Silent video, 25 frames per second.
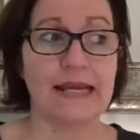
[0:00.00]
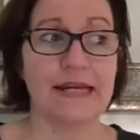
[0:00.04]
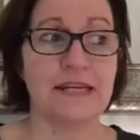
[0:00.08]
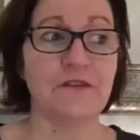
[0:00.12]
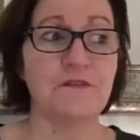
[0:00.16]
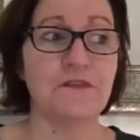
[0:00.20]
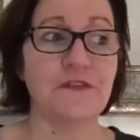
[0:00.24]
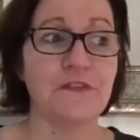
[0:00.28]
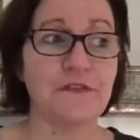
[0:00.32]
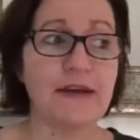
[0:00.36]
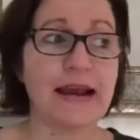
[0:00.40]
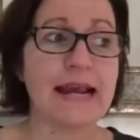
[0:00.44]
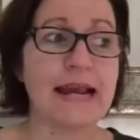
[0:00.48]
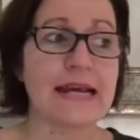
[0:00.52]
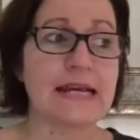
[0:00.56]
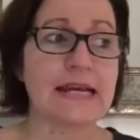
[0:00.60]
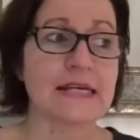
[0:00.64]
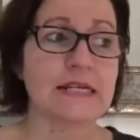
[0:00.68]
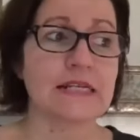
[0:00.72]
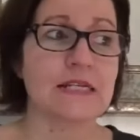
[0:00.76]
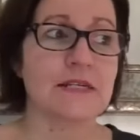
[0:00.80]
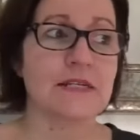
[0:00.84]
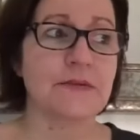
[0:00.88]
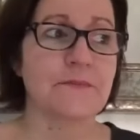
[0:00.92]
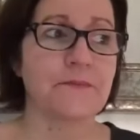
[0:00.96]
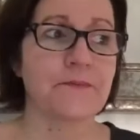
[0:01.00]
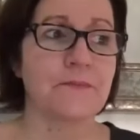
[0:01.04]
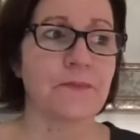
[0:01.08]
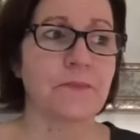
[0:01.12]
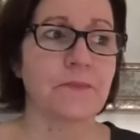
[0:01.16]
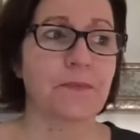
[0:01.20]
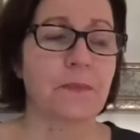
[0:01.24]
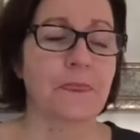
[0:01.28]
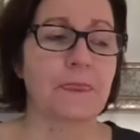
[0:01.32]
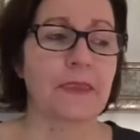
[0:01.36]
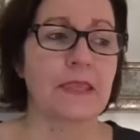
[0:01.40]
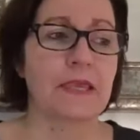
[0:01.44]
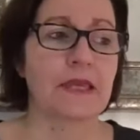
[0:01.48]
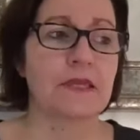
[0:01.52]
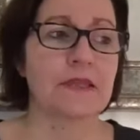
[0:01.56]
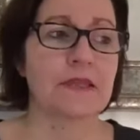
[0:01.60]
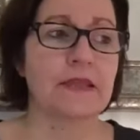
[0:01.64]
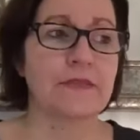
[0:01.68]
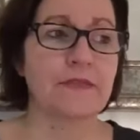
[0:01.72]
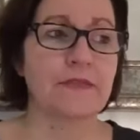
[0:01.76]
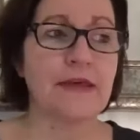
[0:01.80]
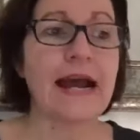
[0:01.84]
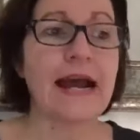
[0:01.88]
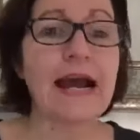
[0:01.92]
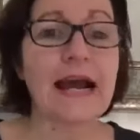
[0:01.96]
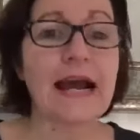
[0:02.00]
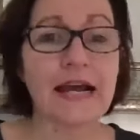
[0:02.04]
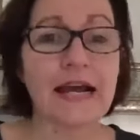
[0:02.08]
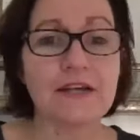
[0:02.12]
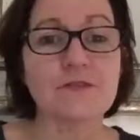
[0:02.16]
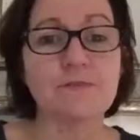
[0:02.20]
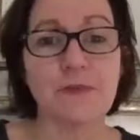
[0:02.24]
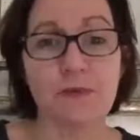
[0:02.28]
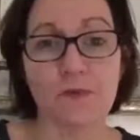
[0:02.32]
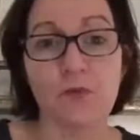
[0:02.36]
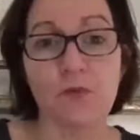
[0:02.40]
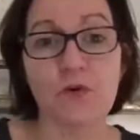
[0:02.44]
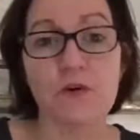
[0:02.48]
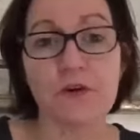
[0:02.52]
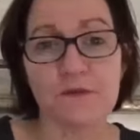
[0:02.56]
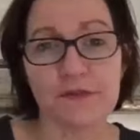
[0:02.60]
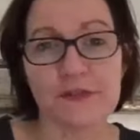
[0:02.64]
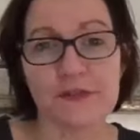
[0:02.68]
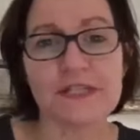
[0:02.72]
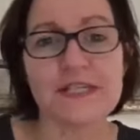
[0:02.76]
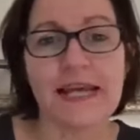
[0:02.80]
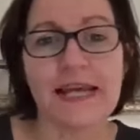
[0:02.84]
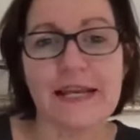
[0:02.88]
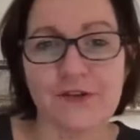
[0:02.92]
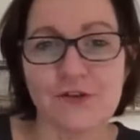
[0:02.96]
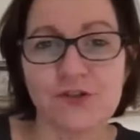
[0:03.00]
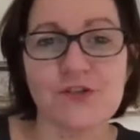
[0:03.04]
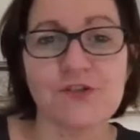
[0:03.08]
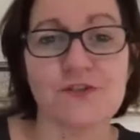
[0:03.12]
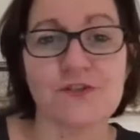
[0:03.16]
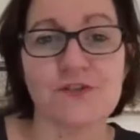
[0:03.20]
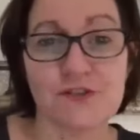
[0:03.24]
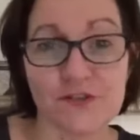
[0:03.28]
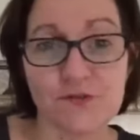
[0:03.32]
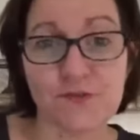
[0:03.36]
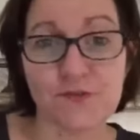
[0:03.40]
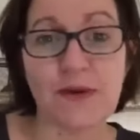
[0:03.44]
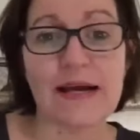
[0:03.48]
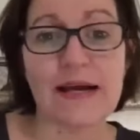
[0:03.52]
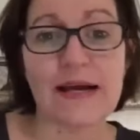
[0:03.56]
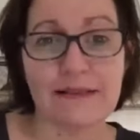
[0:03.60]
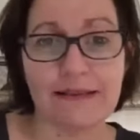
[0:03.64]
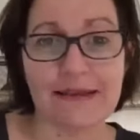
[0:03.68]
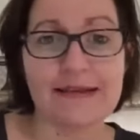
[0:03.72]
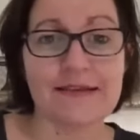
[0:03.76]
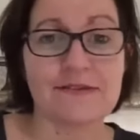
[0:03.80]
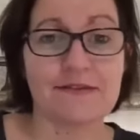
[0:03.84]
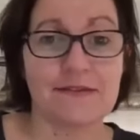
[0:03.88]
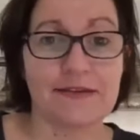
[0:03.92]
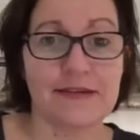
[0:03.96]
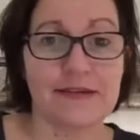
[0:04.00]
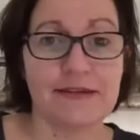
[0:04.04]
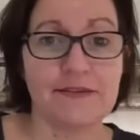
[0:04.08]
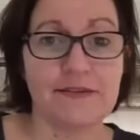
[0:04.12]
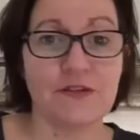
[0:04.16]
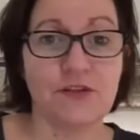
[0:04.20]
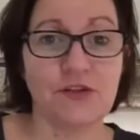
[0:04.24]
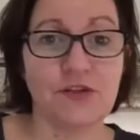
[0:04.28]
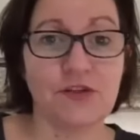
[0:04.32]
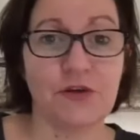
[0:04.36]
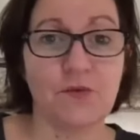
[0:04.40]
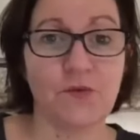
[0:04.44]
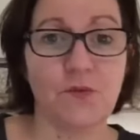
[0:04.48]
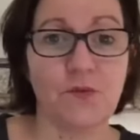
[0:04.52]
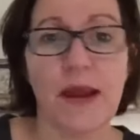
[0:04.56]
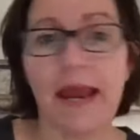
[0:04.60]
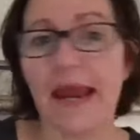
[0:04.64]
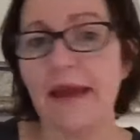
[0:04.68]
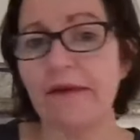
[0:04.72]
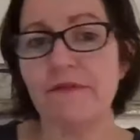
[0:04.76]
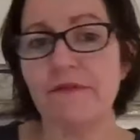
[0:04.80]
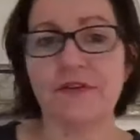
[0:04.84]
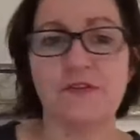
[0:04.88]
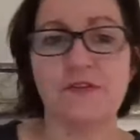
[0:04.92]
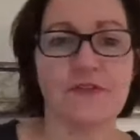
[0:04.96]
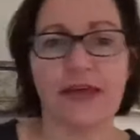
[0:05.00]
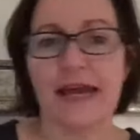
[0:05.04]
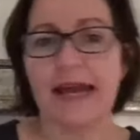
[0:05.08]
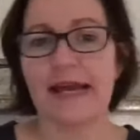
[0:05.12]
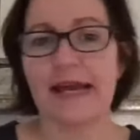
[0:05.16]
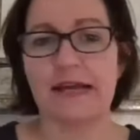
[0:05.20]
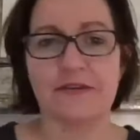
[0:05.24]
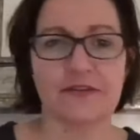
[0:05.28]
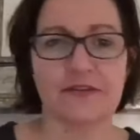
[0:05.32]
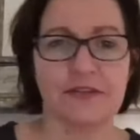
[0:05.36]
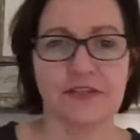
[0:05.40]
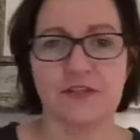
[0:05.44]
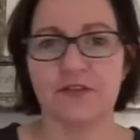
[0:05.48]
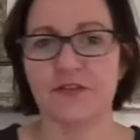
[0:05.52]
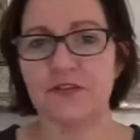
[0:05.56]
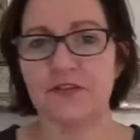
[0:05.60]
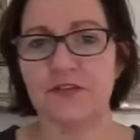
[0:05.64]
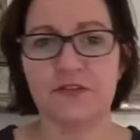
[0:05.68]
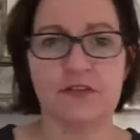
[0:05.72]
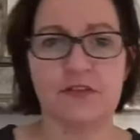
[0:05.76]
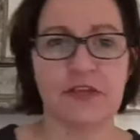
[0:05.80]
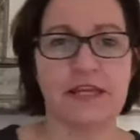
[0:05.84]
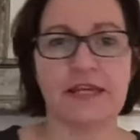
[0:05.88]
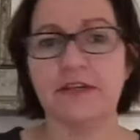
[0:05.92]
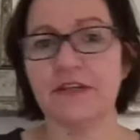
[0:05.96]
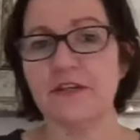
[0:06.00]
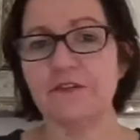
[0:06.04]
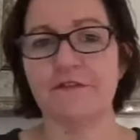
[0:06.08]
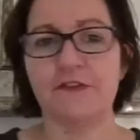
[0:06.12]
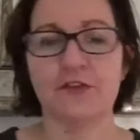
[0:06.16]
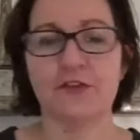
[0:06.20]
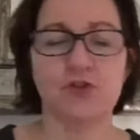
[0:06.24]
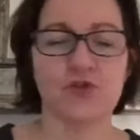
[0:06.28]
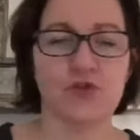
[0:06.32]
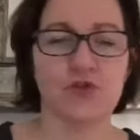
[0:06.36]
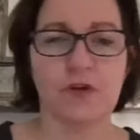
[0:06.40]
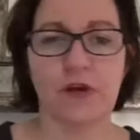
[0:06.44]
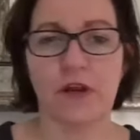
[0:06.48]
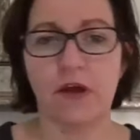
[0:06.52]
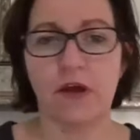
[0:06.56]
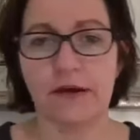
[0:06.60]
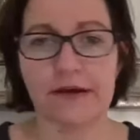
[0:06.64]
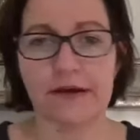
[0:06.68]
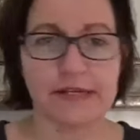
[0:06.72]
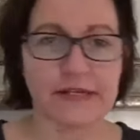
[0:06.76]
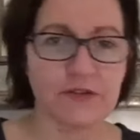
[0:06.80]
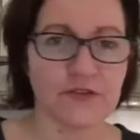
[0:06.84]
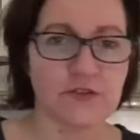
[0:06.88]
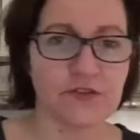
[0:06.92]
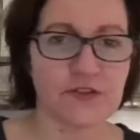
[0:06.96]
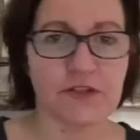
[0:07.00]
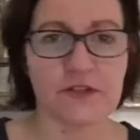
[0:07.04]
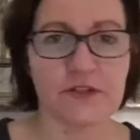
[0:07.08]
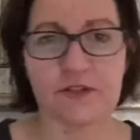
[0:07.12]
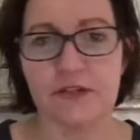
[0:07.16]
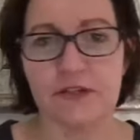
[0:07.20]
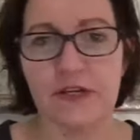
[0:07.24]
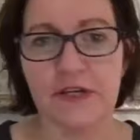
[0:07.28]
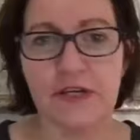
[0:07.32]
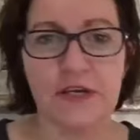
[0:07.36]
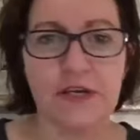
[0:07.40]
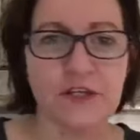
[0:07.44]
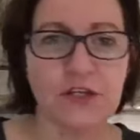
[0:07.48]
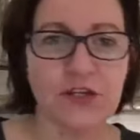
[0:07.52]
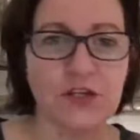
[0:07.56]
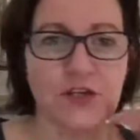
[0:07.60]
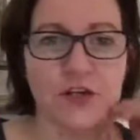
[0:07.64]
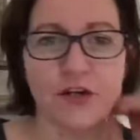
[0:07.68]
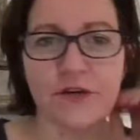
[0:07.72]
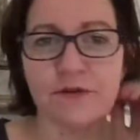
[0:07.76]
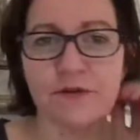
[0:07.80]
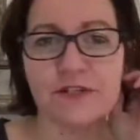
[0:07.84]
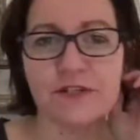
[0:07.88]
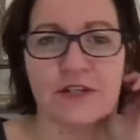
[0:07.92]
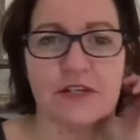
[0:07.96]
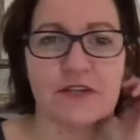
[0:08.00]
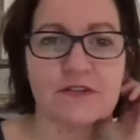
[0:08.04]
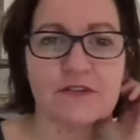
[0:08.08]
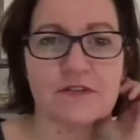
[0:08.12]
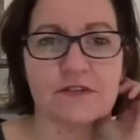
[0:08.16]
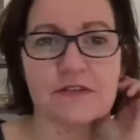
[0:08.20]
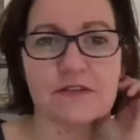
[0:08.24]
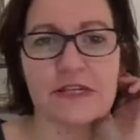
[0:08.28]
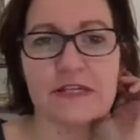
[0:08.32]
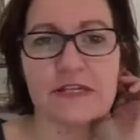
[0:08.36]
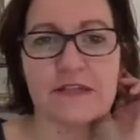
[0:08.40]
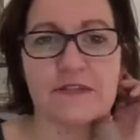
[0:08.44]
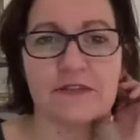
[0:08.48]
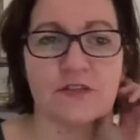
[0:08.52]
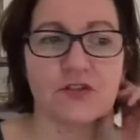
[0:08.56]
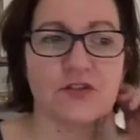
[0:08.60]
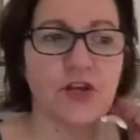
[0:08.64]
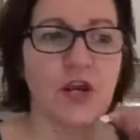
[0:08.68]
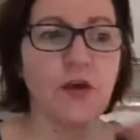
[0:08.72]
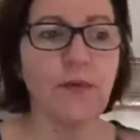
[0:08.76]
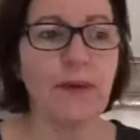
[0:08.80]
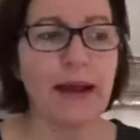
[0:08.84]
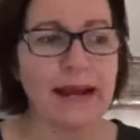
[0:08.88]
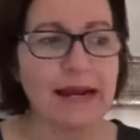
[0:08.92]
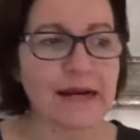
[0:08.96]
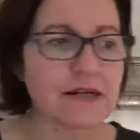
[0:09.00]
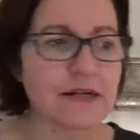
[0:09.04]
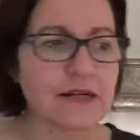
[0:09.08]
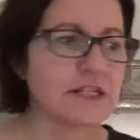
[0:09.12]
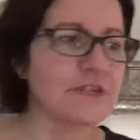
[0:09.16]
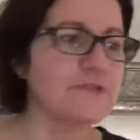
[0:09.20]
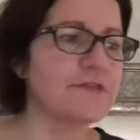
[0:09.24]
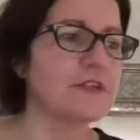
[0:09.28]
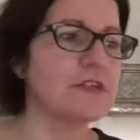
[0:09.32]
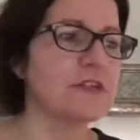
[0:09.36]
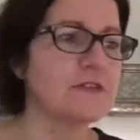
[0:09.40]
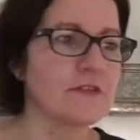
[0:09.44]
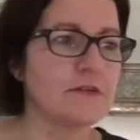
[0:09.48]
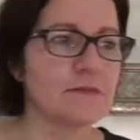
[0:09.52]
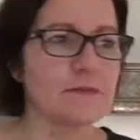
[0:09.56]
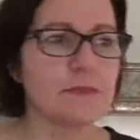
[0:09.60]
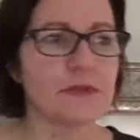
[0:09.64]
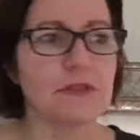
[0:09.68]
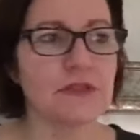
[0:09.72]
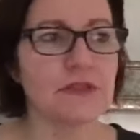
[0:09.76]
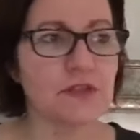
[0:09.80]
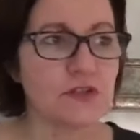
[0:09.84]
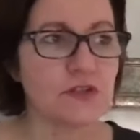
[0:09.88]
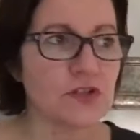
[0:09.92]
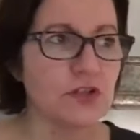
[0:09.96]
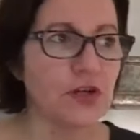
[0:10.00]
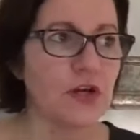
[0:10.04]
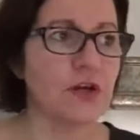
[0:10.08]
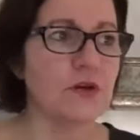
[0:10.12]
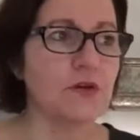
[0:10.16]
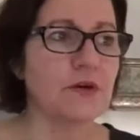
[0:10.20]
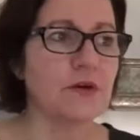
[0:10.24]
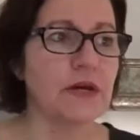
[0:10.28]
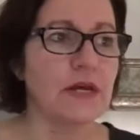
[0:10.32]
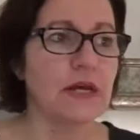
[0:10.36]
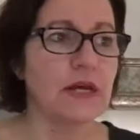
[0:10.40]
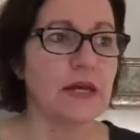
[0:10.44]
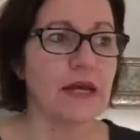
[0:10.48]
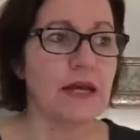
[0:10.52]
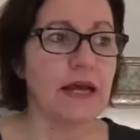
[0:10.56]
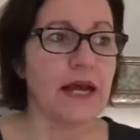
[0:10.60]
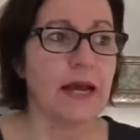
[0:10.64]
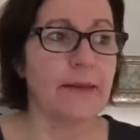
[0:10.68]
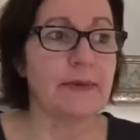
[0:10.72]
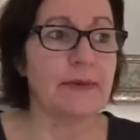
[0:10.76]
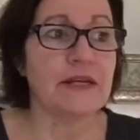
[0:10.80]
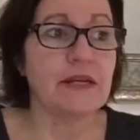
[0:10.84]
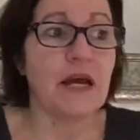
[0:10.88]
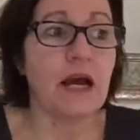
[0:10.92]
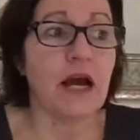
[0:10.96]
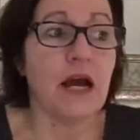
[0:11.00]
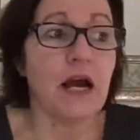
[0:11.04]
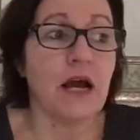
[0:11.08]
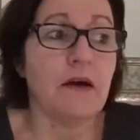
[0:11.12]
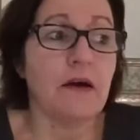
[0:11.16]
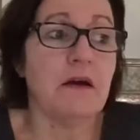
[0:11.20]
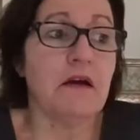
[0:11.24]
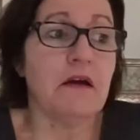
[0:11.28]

And in fact, that has been one of the tensions as well hasn't it you know where is that this is individualized and you know it doesn't it, there's no activism and there's no i mean